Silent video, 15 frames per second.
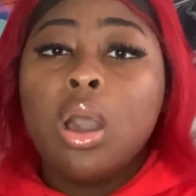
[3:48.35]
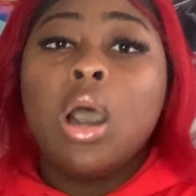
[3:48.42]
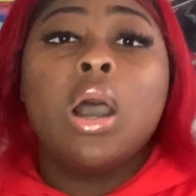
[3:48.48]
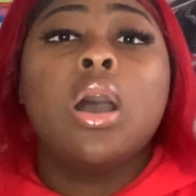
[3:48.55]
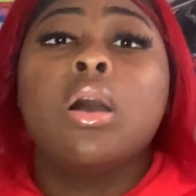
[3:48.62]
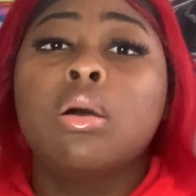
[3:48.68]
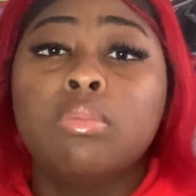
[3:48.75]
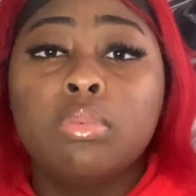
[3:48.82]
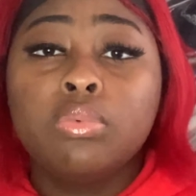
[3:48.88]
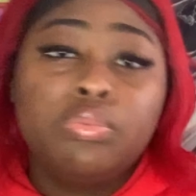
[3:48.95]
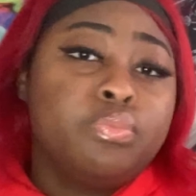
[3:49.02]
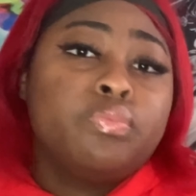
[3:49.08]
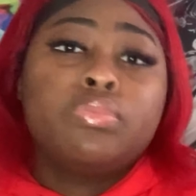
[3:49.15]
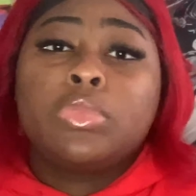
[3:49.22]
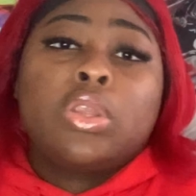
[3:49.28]
Um,
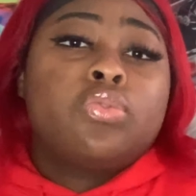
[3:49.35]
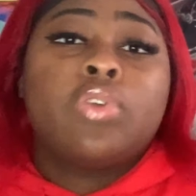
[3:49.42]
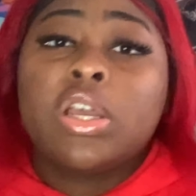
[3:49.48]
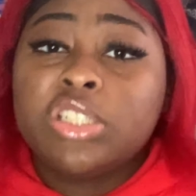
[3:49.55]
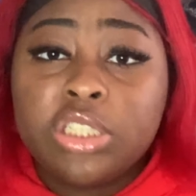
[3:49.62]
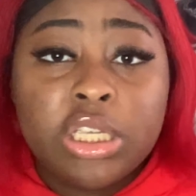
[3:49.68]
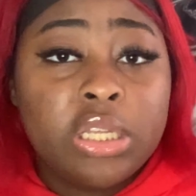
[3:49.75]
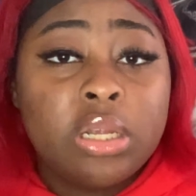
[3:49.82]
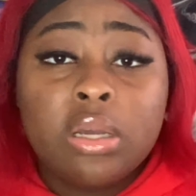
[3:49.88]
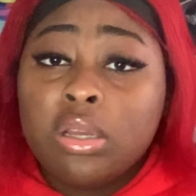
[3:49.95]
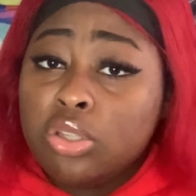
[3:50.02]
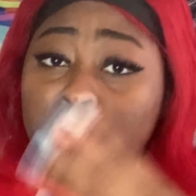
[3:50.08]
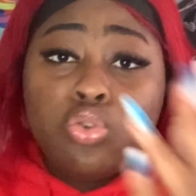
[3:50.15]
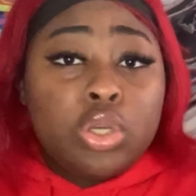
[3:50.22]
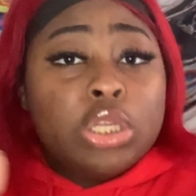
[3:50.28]
Rashida,
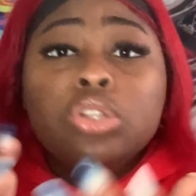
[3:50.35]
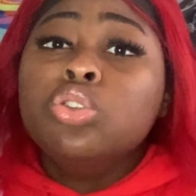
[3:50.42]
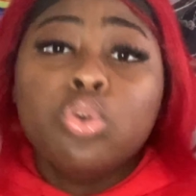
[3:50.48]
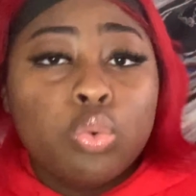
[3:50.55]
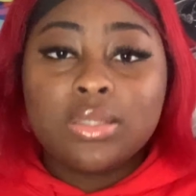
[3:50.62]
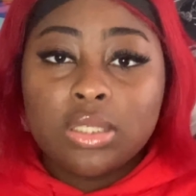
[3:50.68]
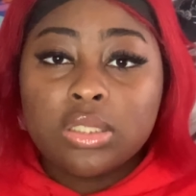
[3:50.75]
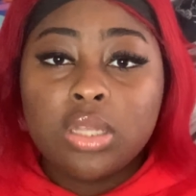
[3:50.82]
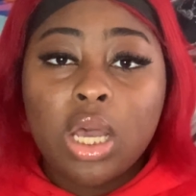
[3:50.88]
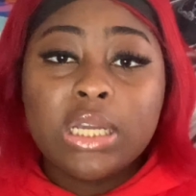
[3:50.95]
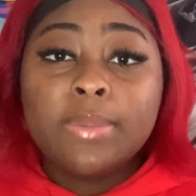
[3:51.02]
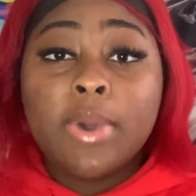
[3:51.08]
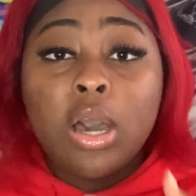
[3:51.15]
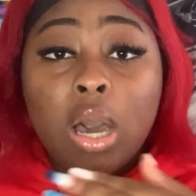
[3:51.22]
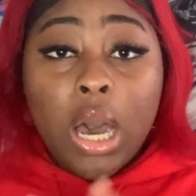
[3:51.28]
you can do it. Just talking
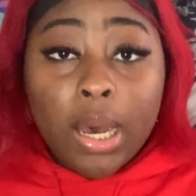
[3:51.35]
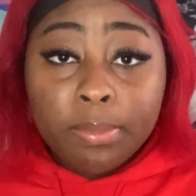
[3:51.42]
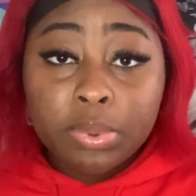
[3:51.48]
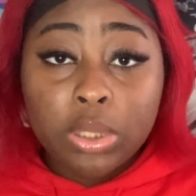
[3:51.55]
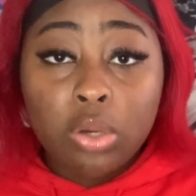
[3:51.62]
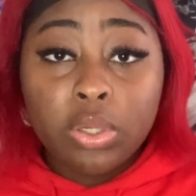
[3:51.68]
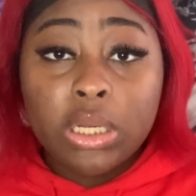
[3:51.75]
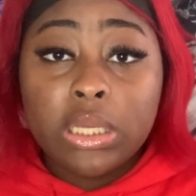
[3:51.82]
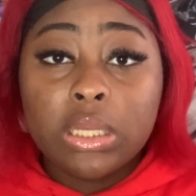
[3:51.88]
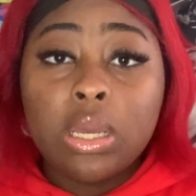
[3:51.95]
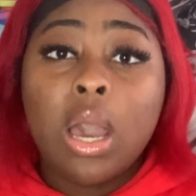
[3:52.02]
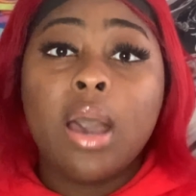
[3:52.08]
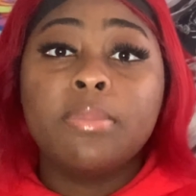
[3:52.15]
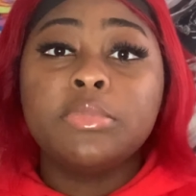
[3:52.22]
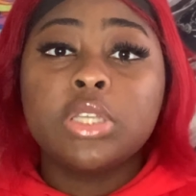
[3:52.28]
about uploading.
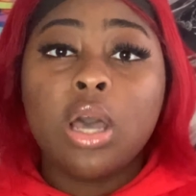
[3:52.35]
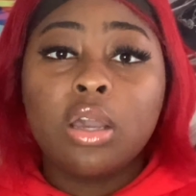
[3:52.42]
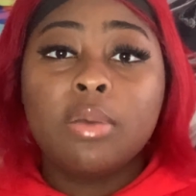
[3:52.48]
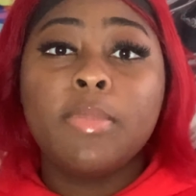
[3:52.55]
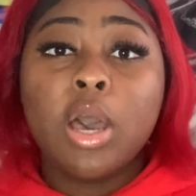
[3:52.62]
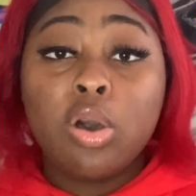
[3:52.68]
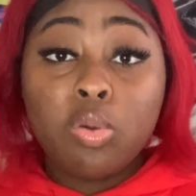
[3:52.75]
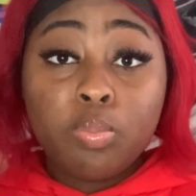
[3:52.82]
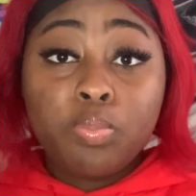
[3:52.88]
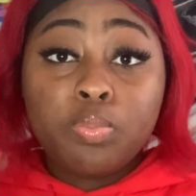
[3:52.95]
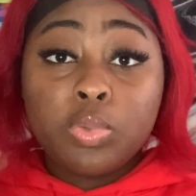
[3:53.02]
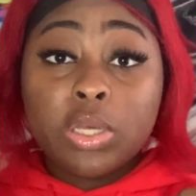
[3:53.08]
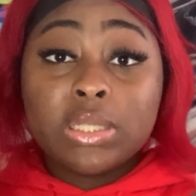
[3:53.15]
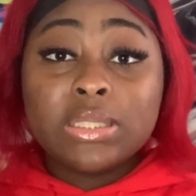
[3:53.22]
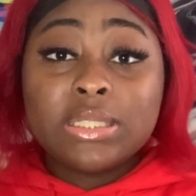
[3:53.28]
I'm talking about
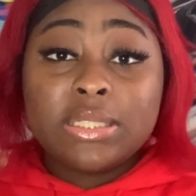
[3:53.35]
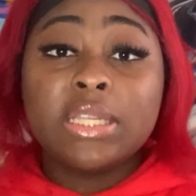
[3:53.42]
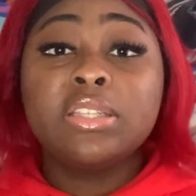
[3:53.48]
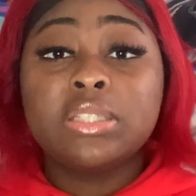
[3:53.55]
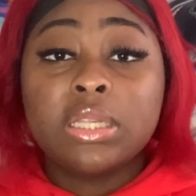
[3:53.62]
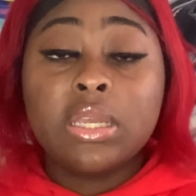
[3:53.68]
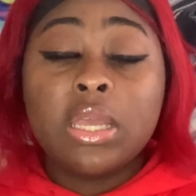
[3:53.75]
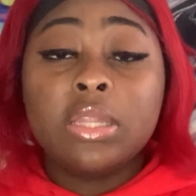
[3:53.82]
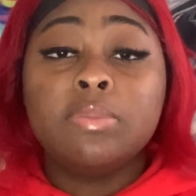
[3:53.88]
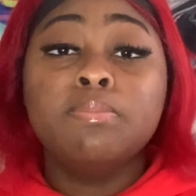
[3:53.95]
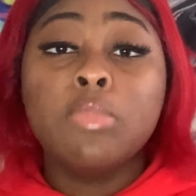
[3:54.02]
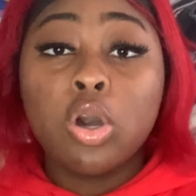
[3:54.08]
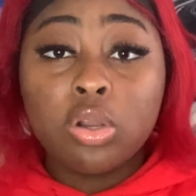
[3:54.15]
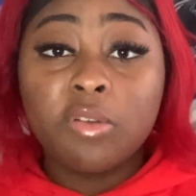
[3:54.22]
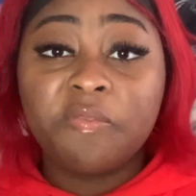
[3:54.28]
consistent and
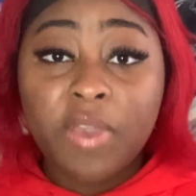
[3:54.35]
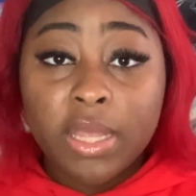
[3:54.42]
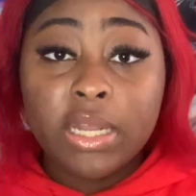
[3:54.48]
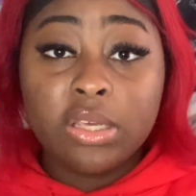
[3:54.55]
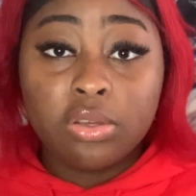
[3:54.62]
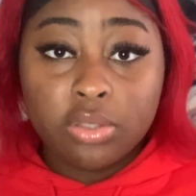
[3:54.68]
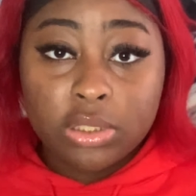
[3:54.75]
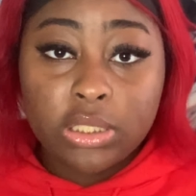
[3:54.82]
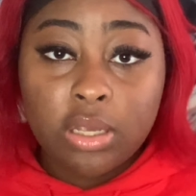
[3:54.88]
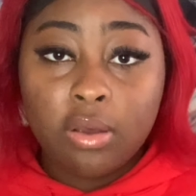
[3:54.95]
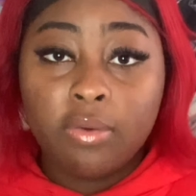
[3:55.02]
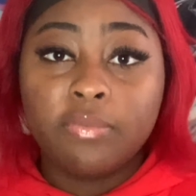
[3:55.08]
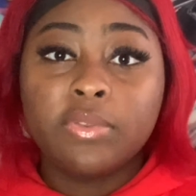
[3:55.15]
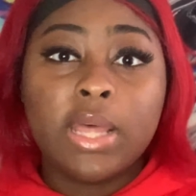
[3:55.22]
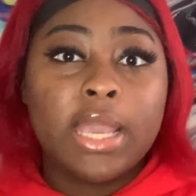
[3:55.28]
motivating
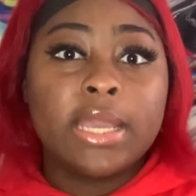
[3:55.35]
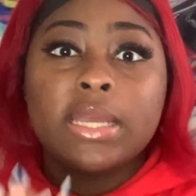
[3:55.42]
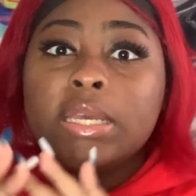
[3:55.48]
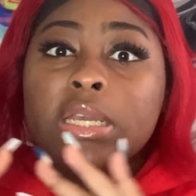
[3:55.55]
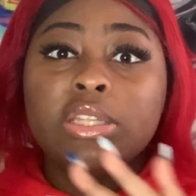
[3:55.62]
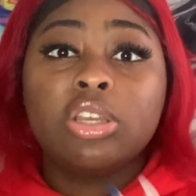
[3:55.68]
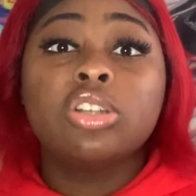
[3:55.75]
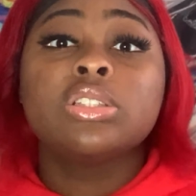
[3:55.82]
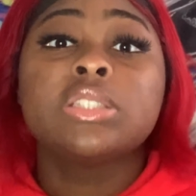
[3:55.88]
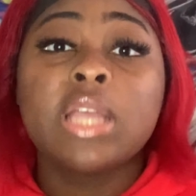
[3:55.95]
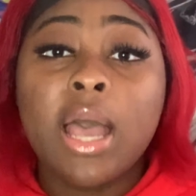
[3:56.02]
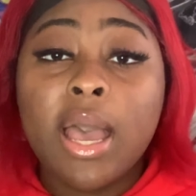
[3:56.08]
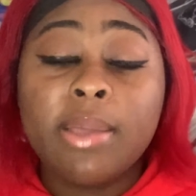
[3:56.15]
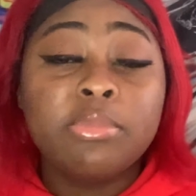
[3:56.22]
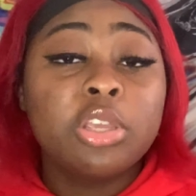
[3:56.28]
yourself. Like, there's
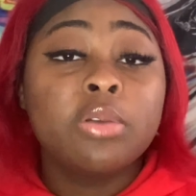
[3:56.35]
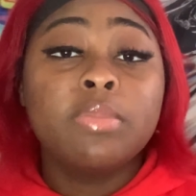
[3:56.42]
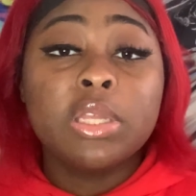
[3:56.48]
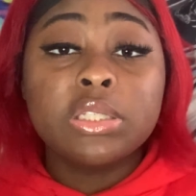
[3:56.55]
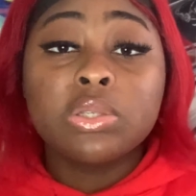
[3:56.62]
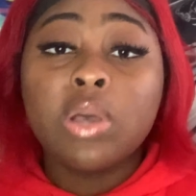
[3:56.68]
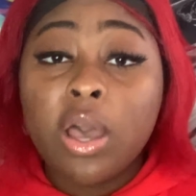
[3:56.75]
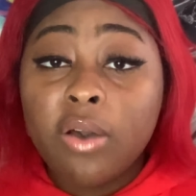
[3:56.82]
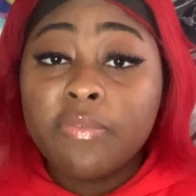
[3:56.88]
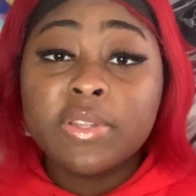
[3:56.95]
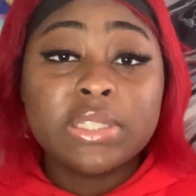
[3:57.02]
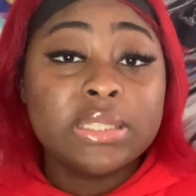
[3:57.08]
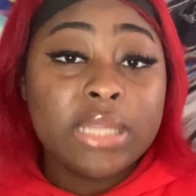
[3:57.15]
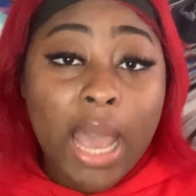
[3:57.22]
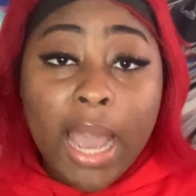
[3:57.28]
time your mental health is
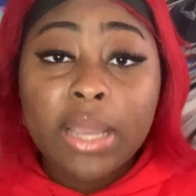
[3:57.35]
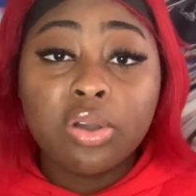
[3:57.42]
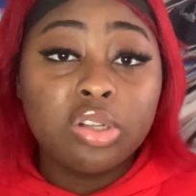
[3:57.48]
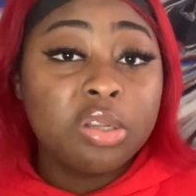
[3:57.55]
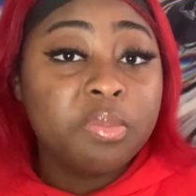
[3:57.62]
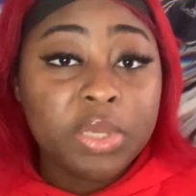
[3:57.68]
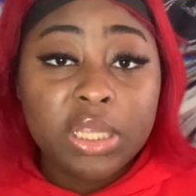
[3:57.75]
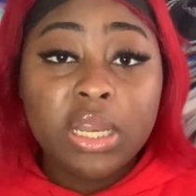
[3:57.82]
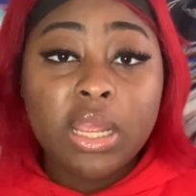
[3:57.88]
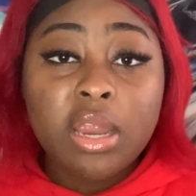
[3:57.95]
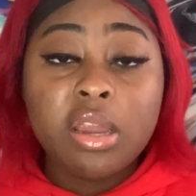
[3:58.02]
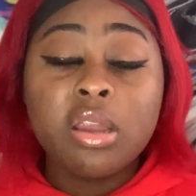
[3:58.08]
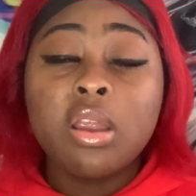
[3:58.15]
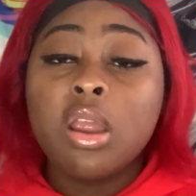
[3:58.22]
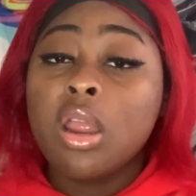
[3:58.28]
not going to be
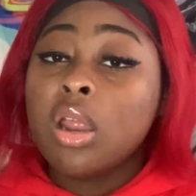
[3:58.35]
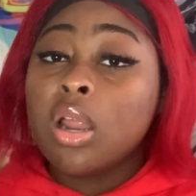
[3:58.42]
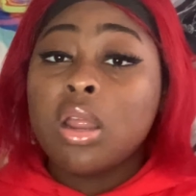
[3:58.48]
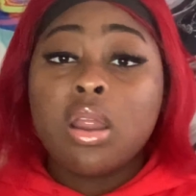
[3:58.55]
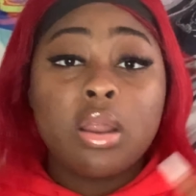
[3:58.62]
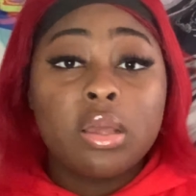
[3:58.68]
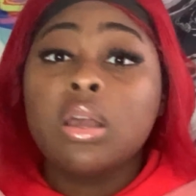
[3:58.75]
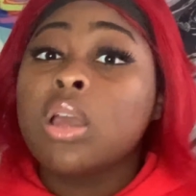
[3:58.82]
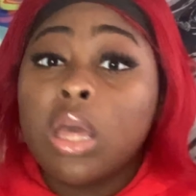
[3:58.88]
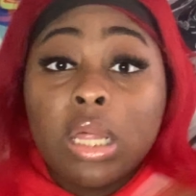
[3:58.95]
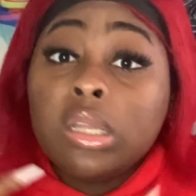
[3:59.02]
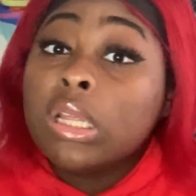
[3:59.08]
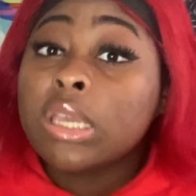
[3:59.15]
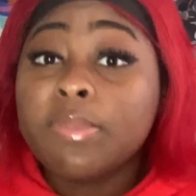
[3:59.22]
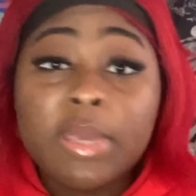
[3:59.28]
there.
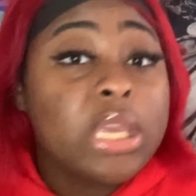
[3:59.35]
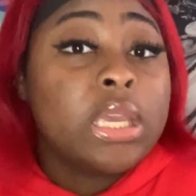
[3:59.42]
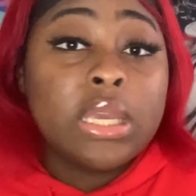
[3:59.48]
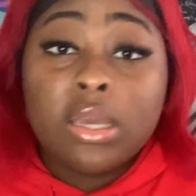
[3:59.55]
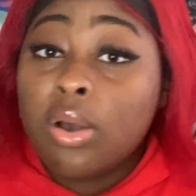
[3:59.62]
Look at me,